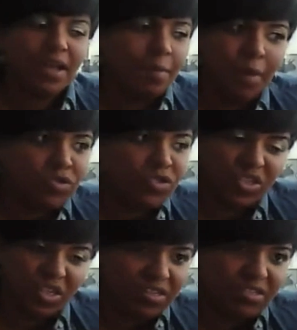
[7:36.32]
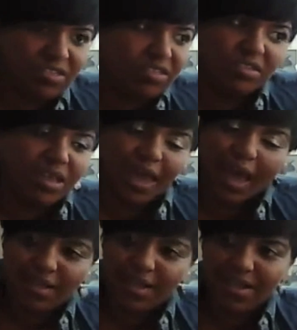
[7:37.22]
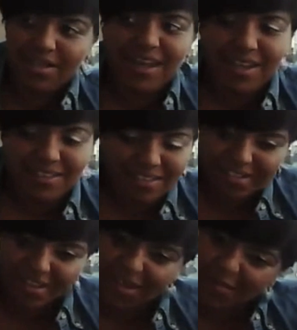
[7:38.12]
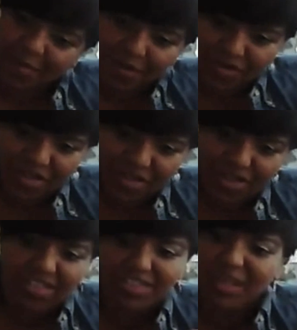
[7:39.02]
emotions, she doesn't get attached to her emotion, she